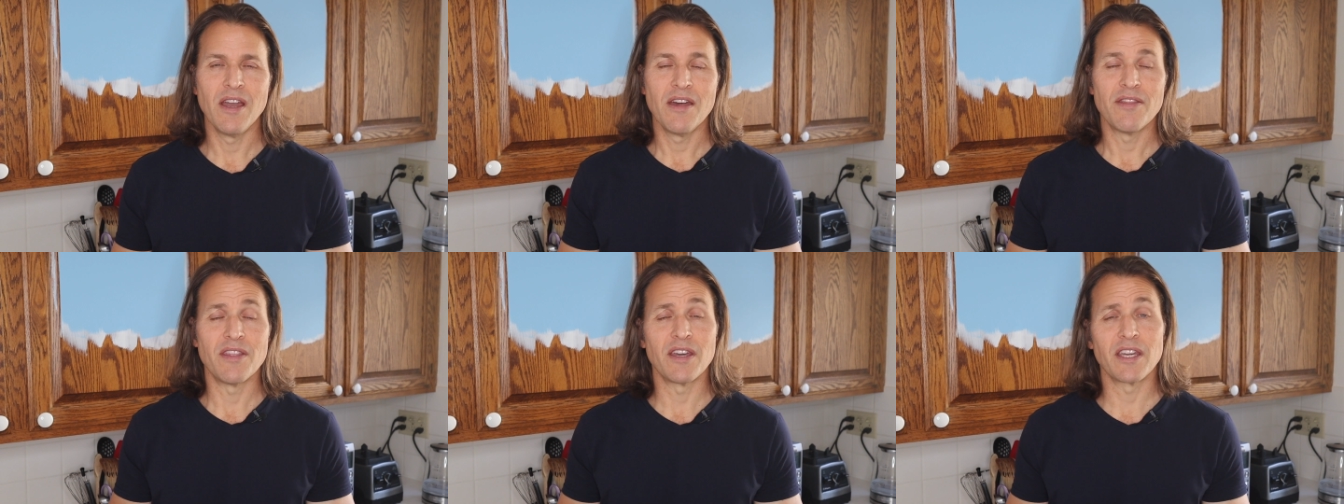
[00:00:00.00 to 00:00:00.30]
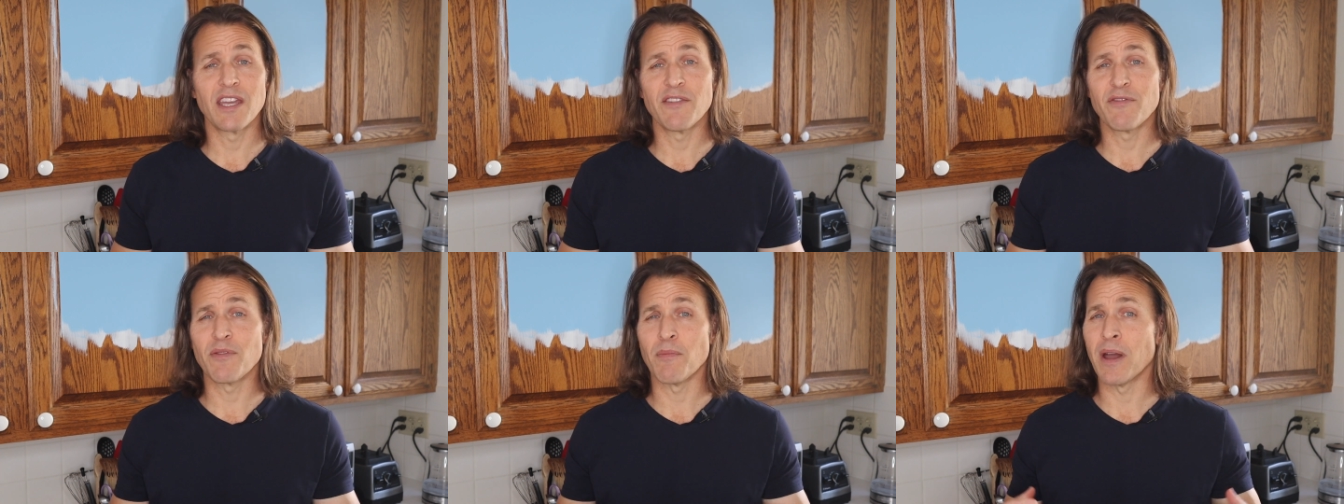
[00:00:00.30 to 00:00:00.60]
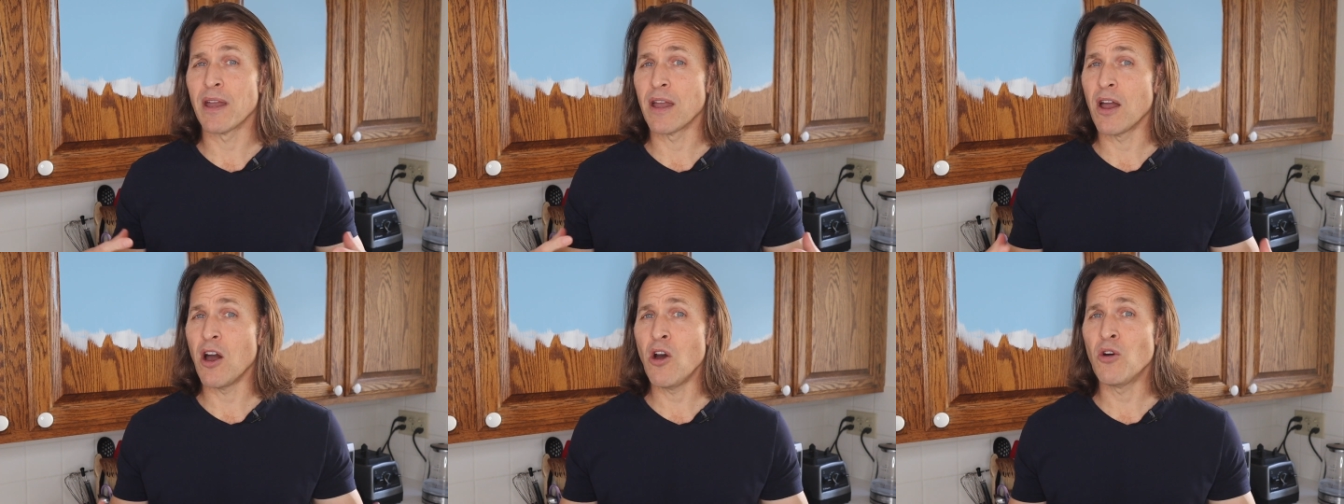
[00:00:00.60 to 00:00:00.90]
then give them
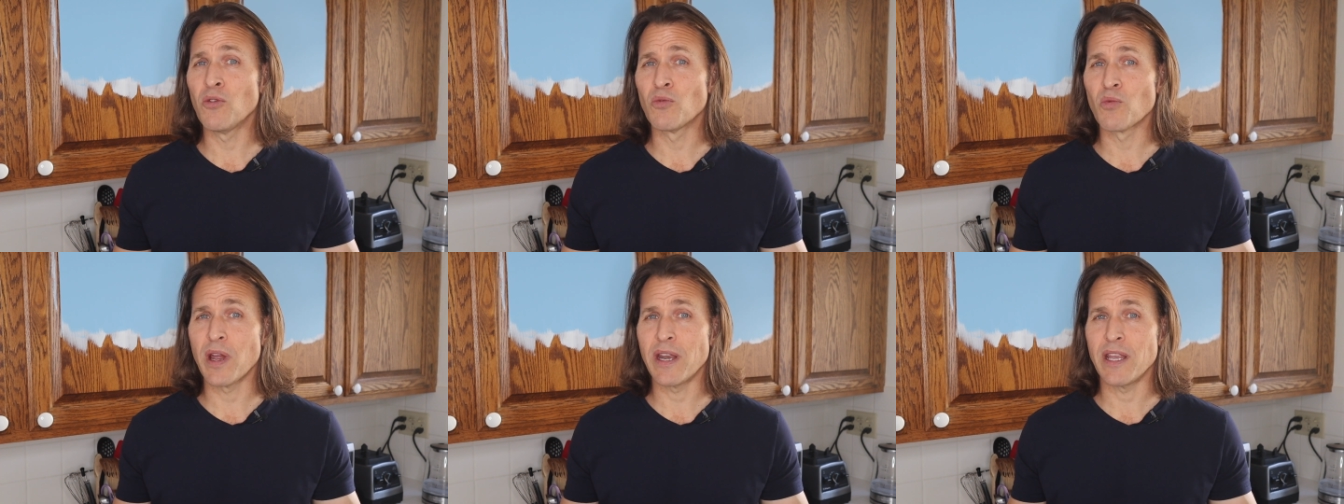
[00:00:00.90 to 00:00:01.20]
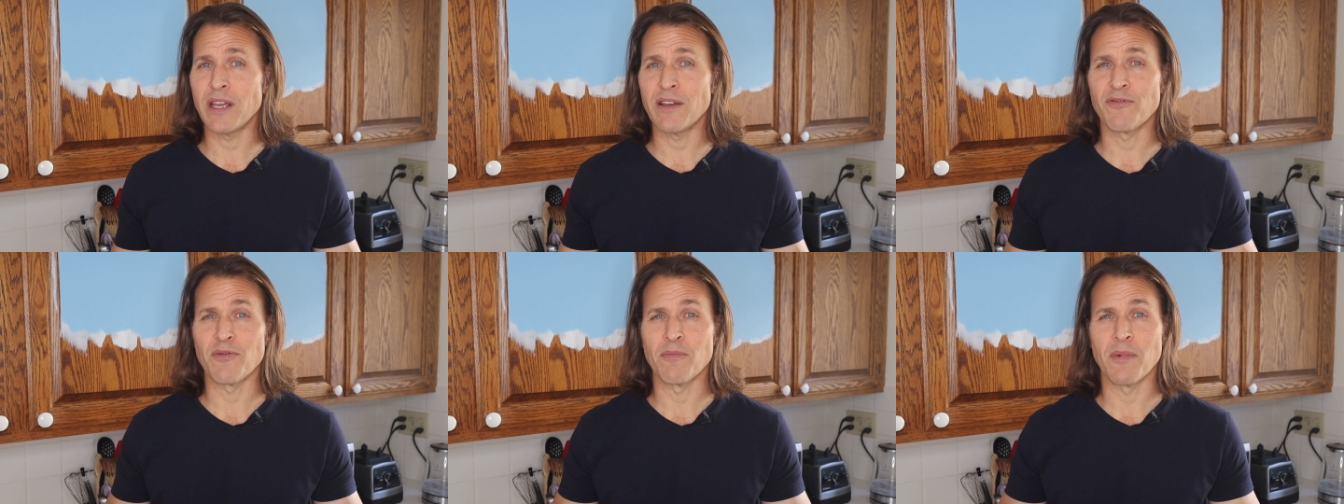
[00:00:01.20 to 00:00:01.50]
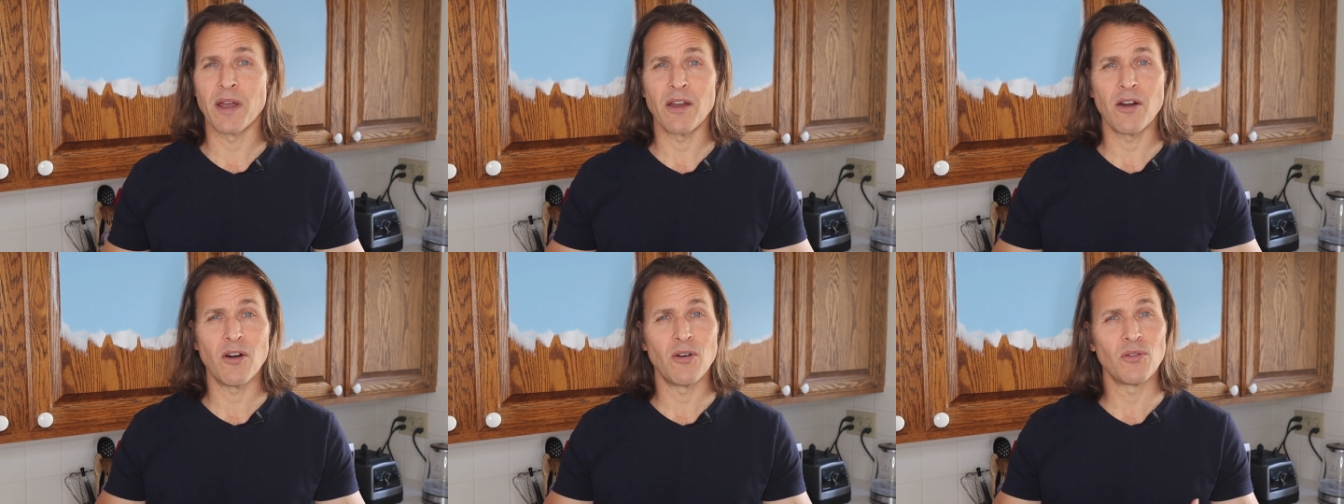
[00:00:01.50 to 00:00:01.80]
my own rating from
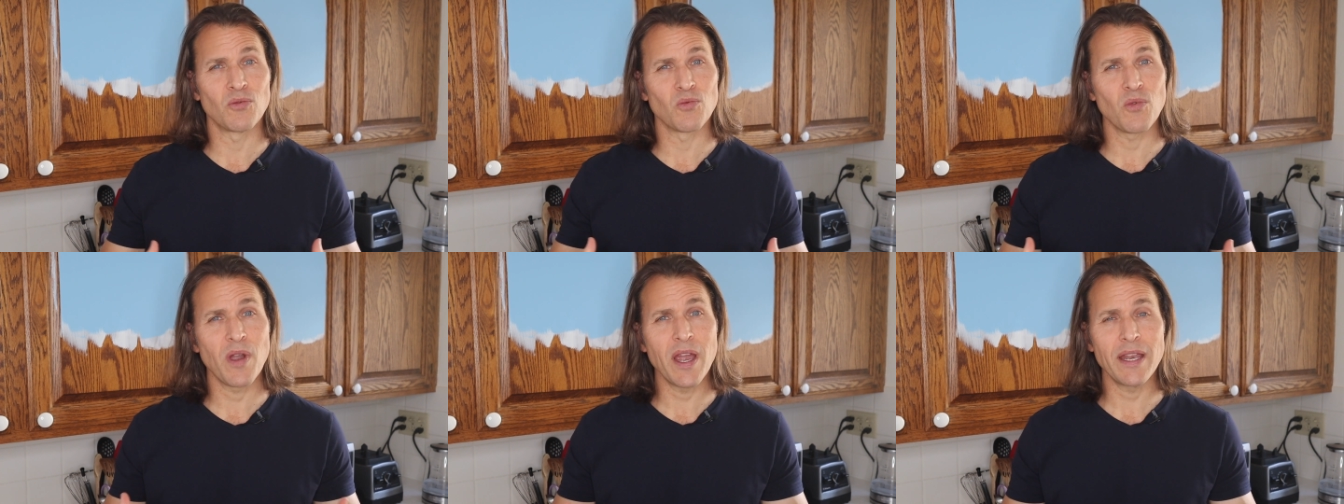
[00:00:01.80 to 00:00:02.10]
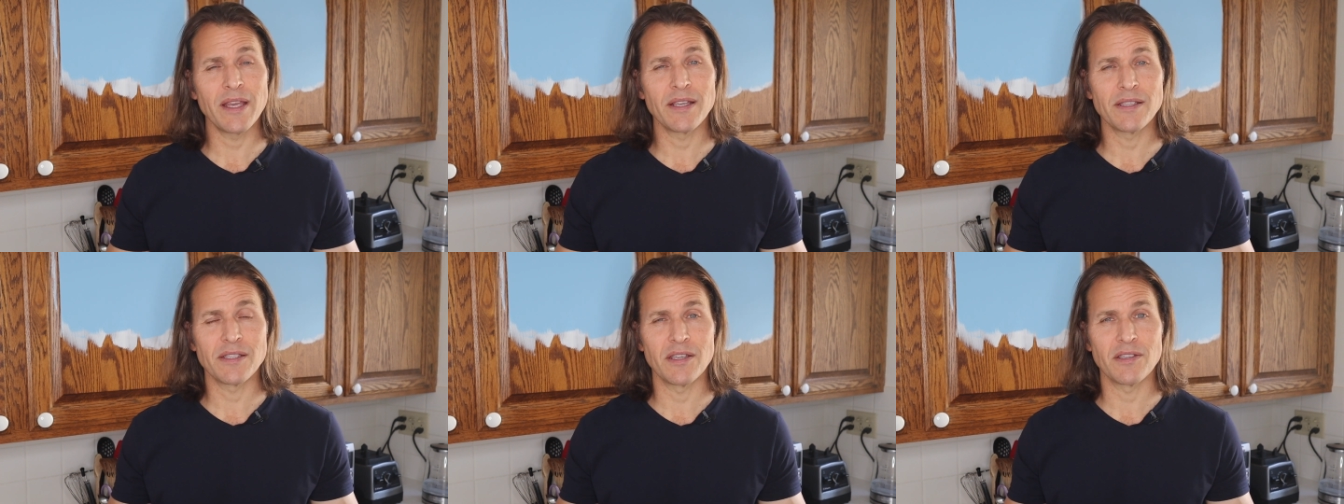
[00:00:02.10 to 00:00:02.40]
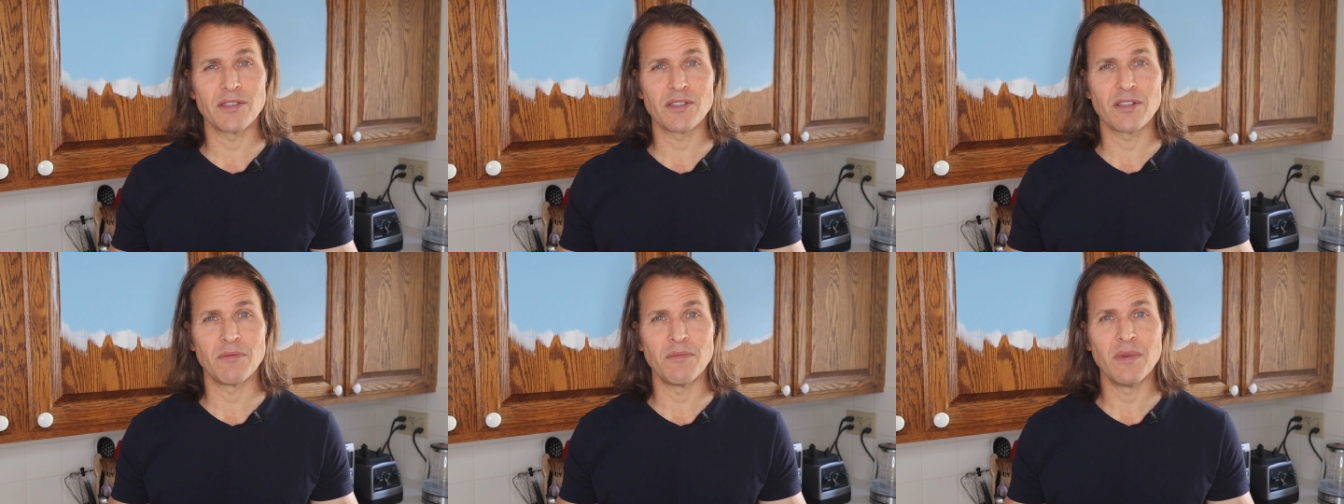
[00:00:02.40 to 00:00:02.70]
my own rating
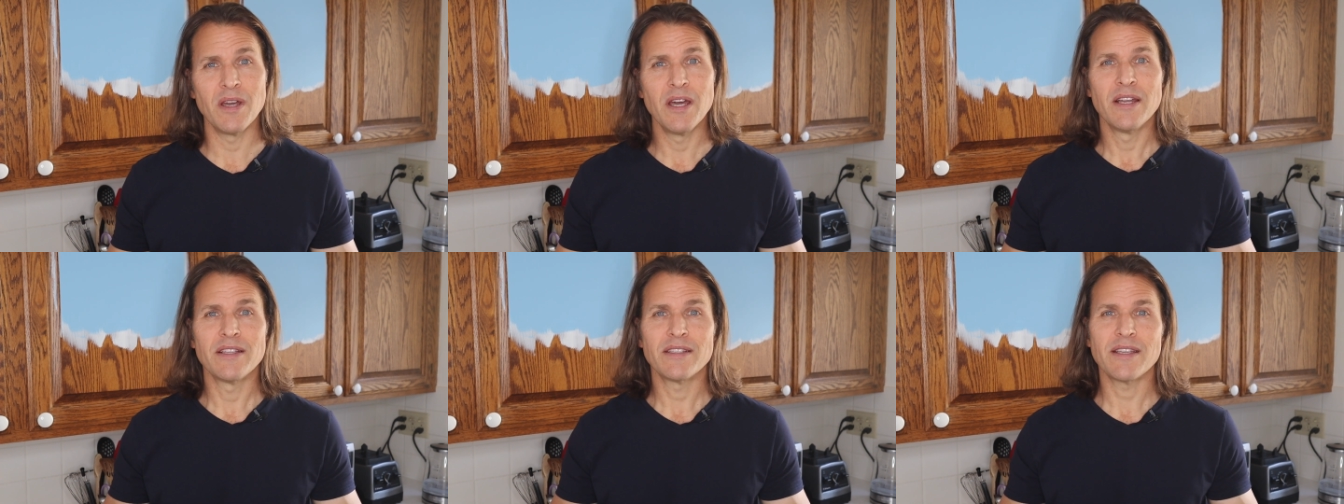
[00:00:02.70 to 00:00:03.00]
system